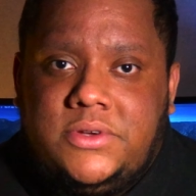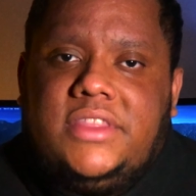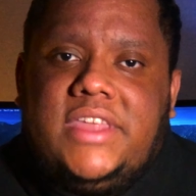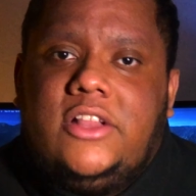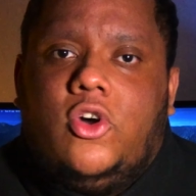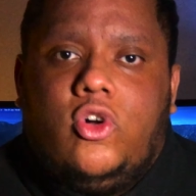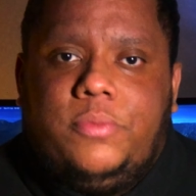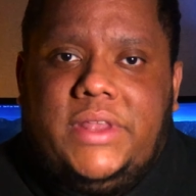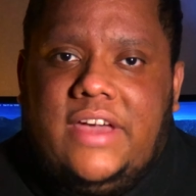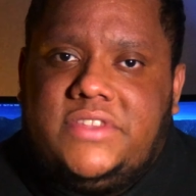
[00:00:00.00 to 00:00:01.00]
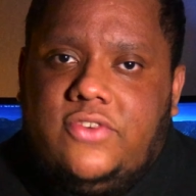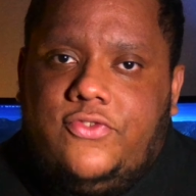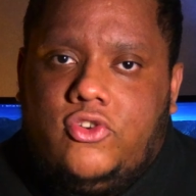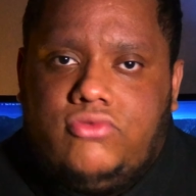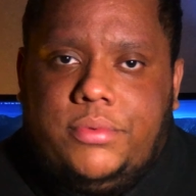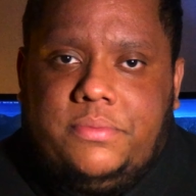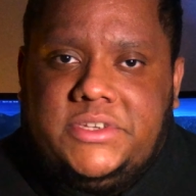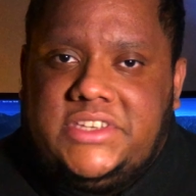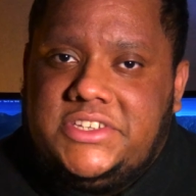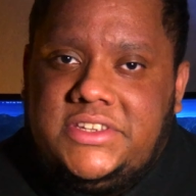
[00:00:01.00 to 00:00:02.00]
they'll all be left in a vulnerable
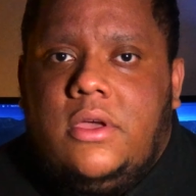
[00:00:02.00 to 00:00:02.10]
position